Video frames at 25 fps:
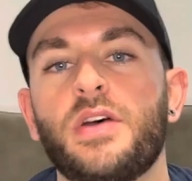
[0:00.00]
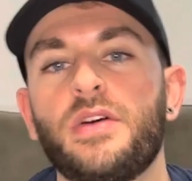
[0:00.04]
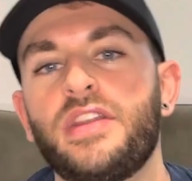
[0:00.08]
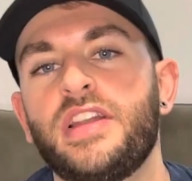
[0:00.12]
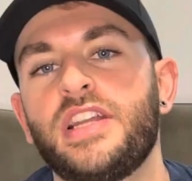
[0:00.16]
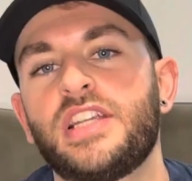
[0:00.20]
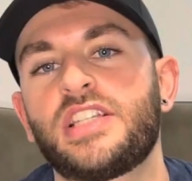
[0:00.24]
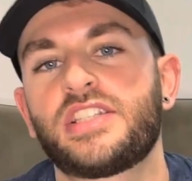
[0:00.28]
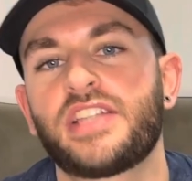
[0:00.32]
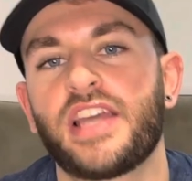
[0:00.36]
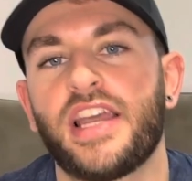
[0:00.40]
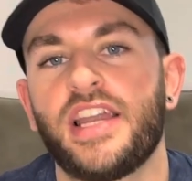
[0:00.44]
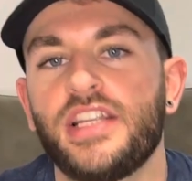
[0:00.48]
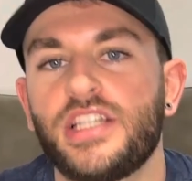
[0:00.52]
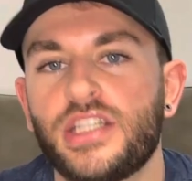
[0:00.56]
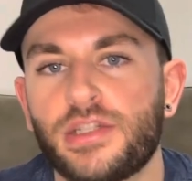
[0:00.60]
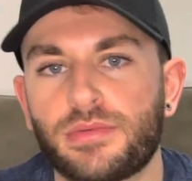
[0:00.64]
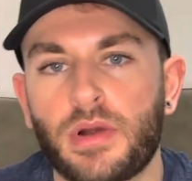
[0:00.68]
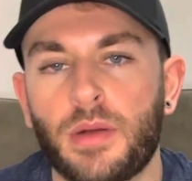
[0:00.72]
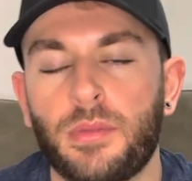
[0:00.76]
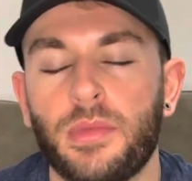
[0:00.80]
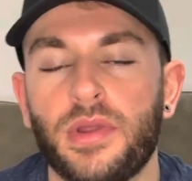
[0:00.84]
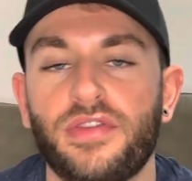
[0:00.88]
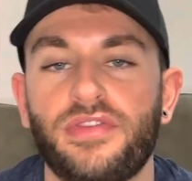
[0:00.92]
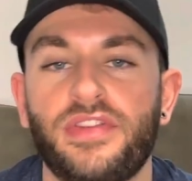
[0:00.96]
at this stage you're
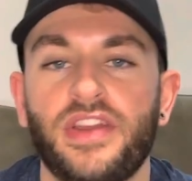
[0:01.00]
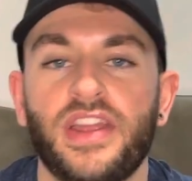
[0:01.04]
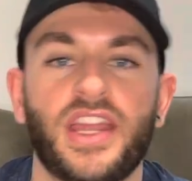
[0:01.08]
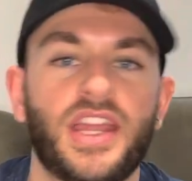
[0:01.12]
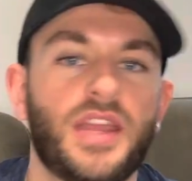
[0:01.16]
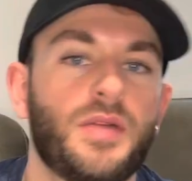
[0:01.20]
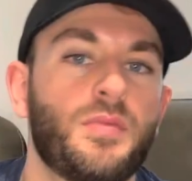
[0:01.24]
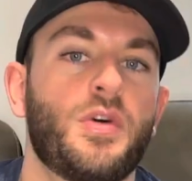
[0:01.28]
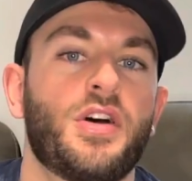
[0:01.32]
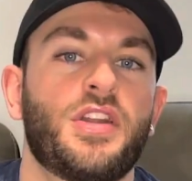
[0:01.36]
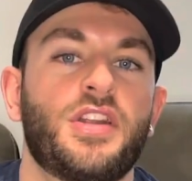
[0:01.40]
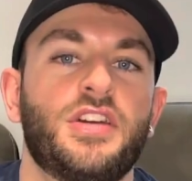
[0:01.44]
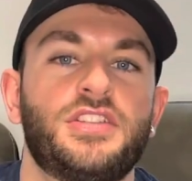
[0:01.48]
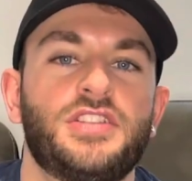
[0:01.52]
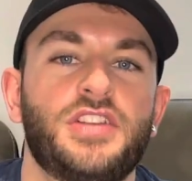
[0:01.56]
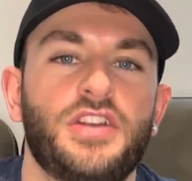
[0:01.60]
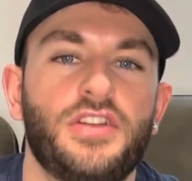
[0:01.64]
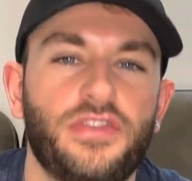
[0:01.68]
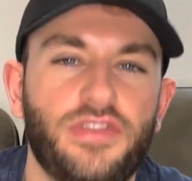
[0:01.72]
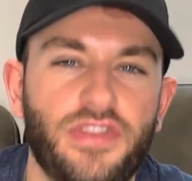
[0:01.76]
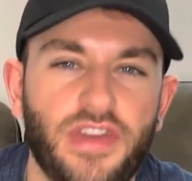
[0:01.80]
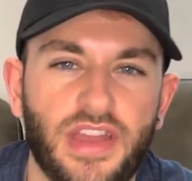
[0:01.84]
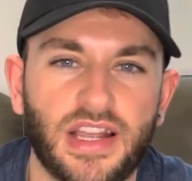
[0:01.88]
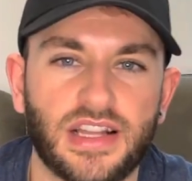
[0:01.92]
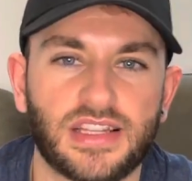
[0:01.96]
probably thinking one or two
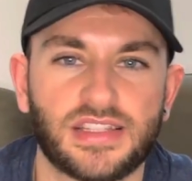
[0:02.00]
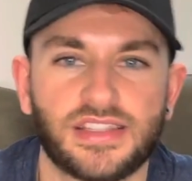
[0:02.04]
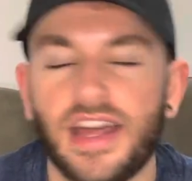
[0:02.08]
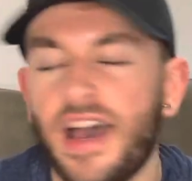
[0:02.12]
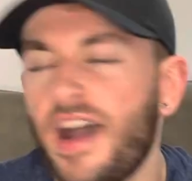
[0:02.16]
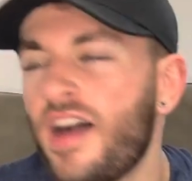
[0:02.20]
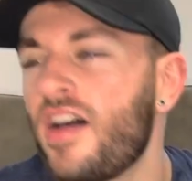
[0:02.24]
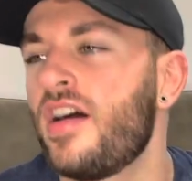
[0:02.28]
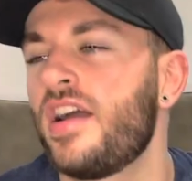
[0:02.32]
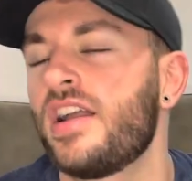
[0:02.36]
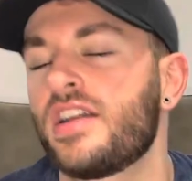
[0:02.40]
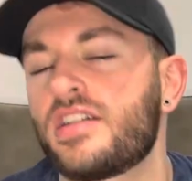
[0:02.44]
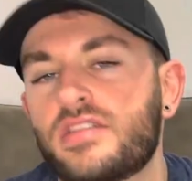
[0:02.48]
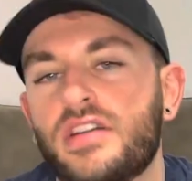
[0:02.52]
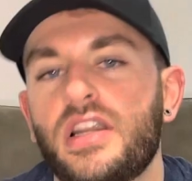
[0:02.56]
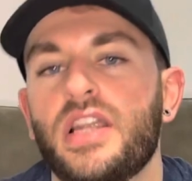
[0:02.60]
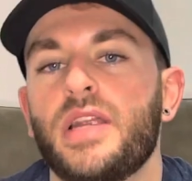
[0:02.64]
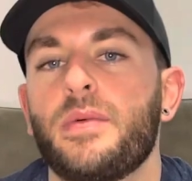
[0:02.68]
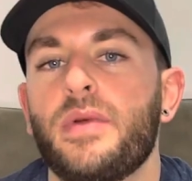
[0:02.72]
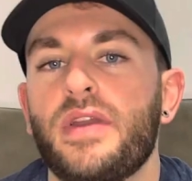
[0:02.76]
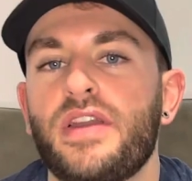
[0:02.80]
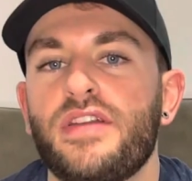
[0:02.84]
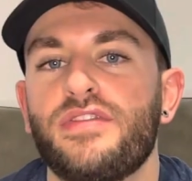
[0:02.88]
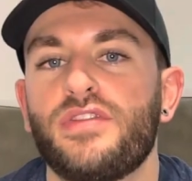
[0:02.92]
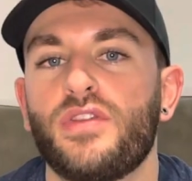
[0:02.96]
things, that I agree
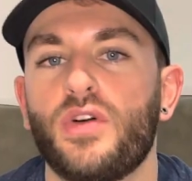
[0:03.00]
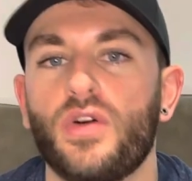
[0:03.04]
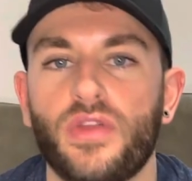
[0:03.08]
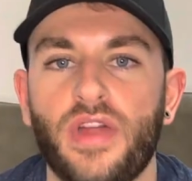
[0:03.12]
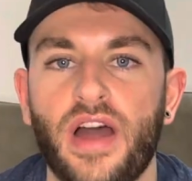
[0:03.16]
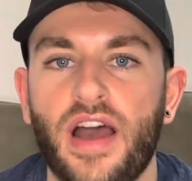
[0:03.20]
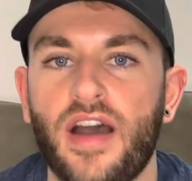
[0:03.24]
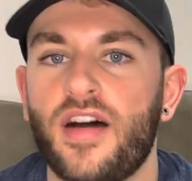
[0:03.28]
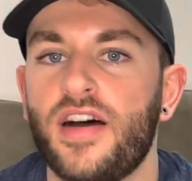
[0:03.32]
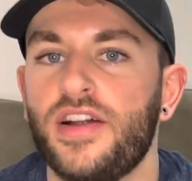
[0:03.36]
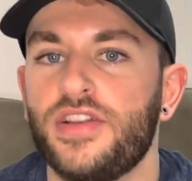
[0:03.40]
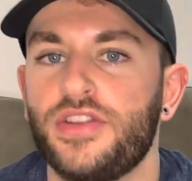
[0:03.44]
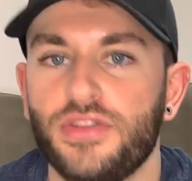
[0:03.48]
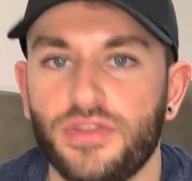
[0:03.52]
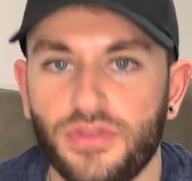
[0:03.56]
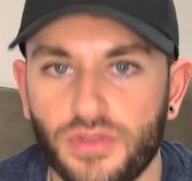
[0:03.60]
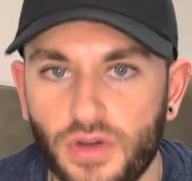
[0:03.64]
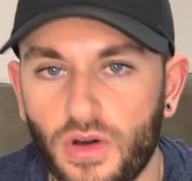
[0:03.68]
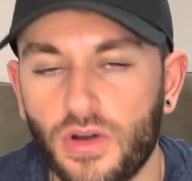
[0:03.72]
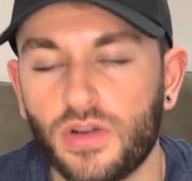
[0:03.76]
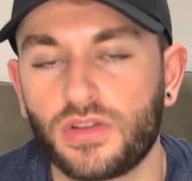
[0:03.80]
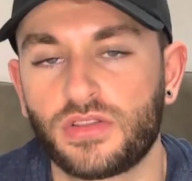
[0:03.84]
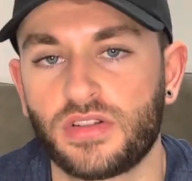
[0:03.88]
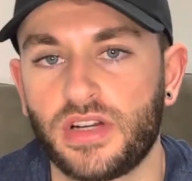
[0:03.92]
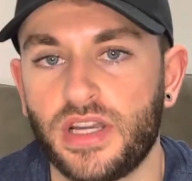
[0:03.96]
with or that I do
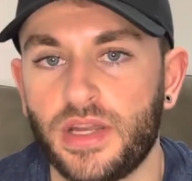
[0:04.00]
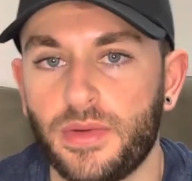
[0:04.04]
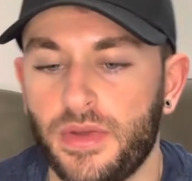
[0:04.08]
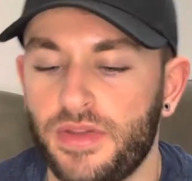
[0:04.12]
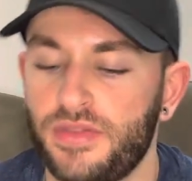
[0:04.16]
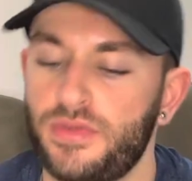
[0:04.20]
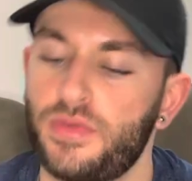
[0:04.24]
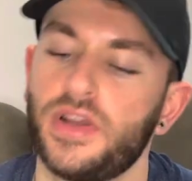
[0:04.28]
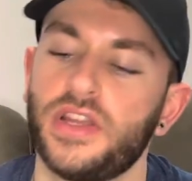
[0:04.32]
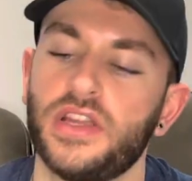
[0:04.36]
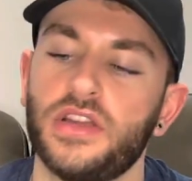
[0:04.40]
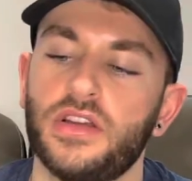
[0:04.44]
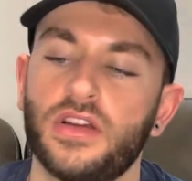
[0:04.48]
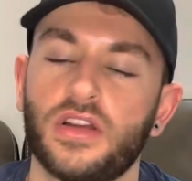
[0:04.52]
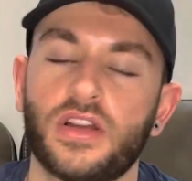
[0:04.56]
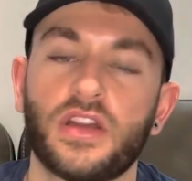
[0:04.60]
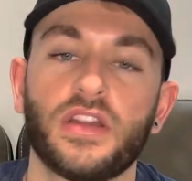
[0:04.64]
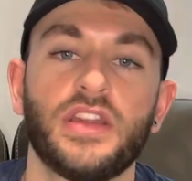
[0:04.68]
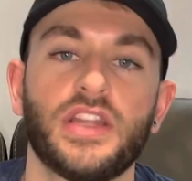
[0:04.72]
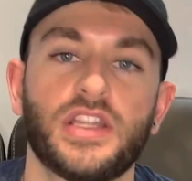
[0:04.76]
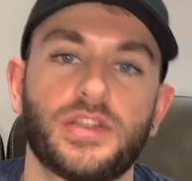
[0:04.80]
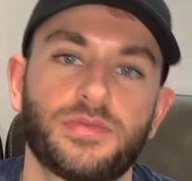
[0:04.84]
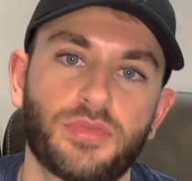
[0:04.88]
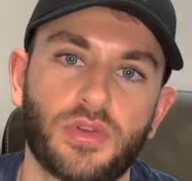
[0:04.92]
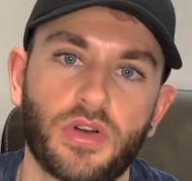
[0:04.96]
not agree with when you look
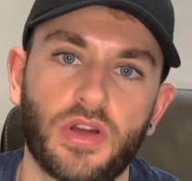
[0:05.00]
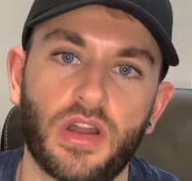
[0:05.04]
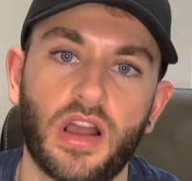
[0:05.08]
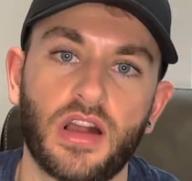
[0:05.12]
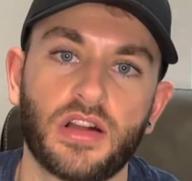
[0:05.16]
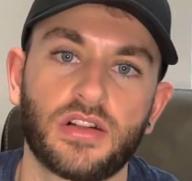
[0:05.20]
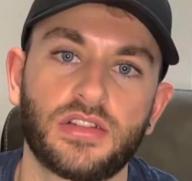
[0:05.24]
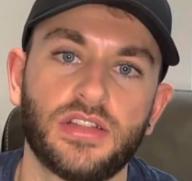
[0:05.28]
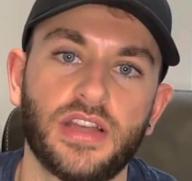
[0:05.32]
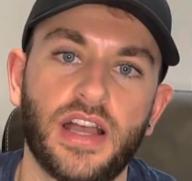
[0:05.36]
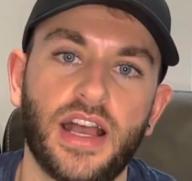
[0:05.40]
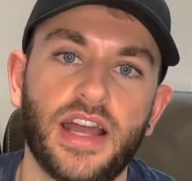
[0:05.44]
at this product.